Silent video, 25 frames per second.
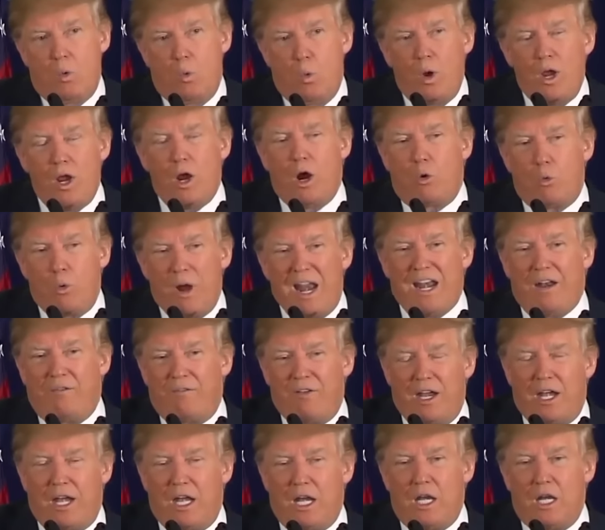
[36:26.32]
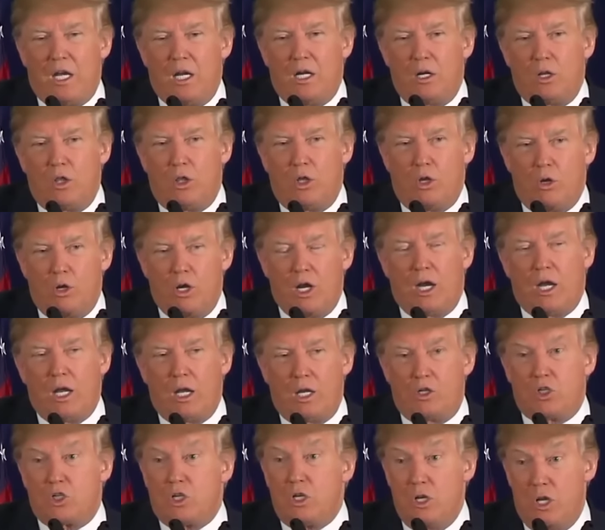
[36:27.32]
We are renovating the
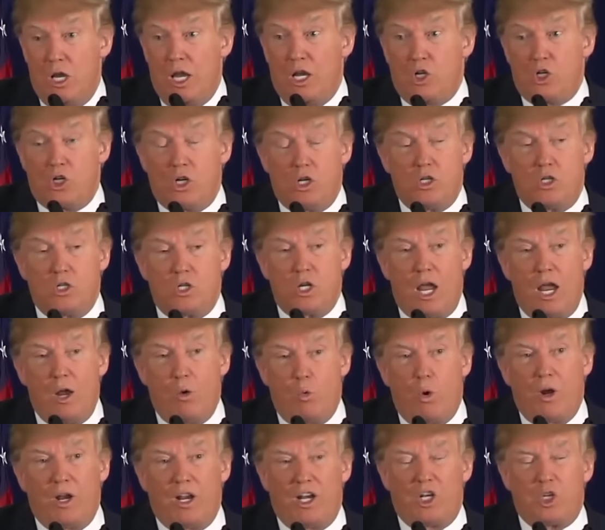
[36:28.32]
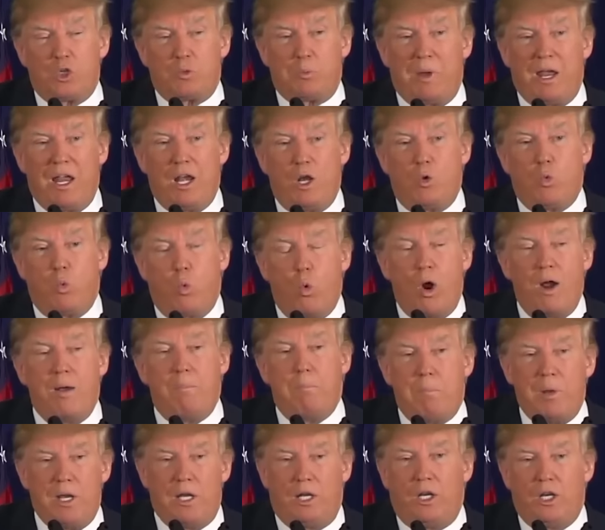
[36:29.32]
United Nations and we're going to spend
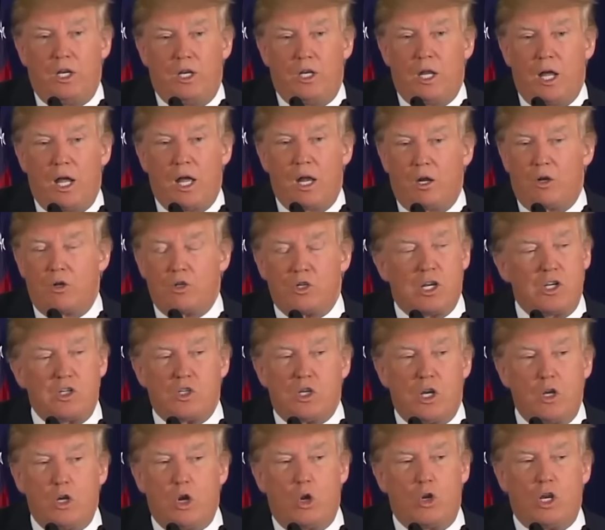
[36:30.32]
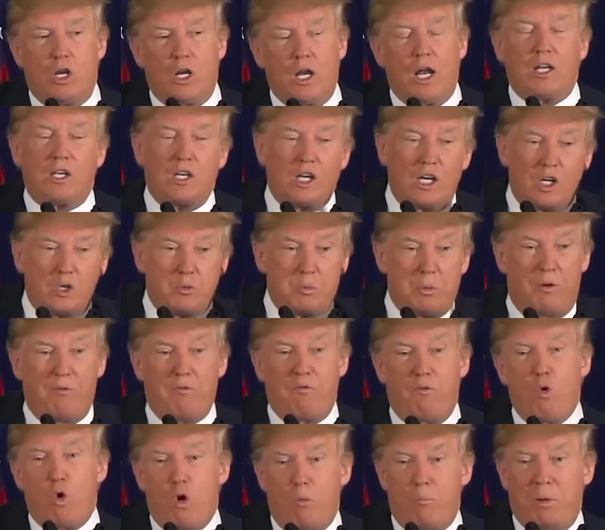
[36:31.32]
$1 billion. I said, No, you're not. You're going to
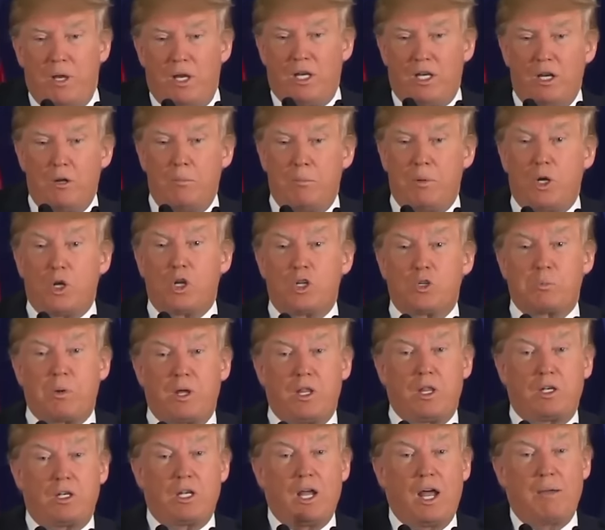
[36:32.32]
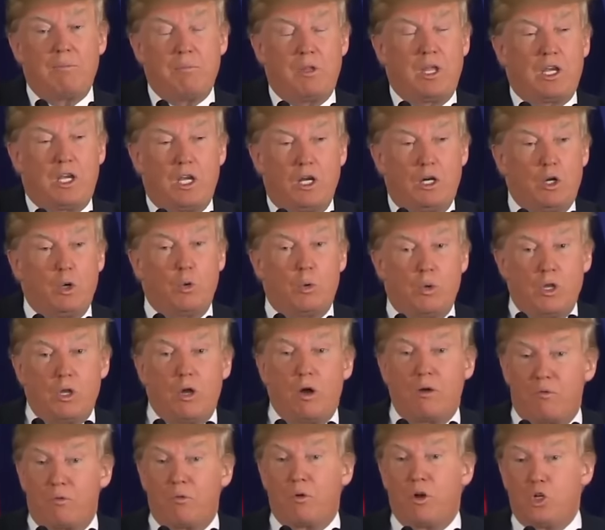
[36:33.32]
spend $4 billion because by the time they kill you with
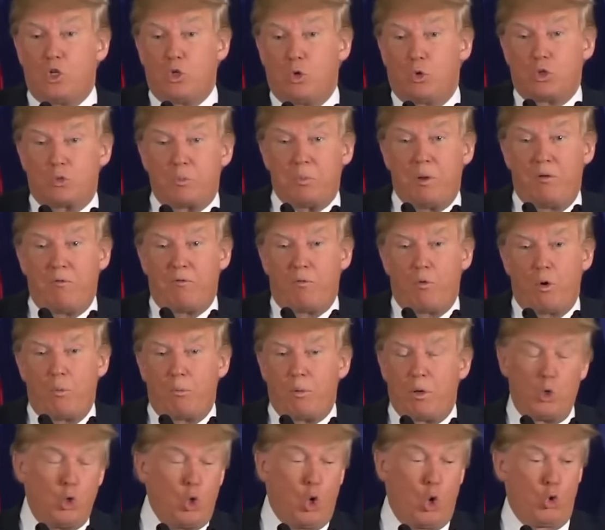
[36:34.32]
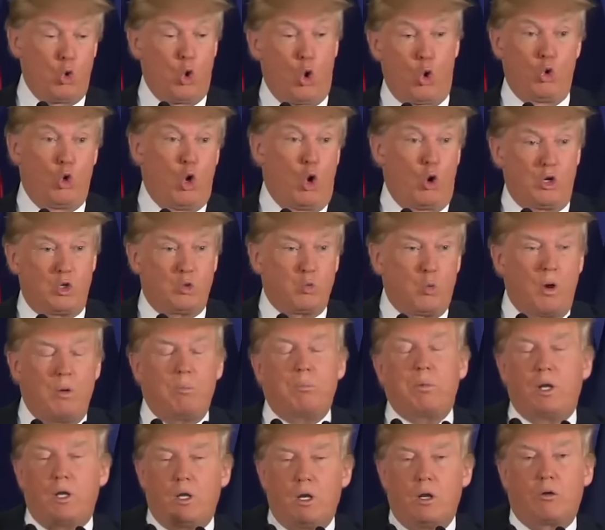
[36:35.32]
the overruns, you will spend $4 billion. No, no, no, it's
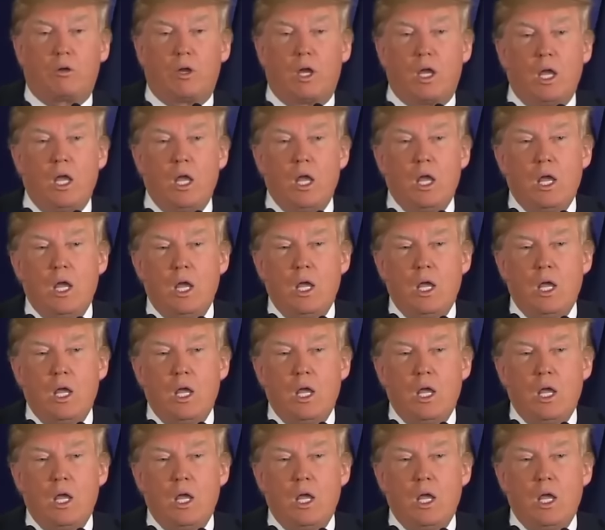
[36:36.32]
$1 billion. Okay.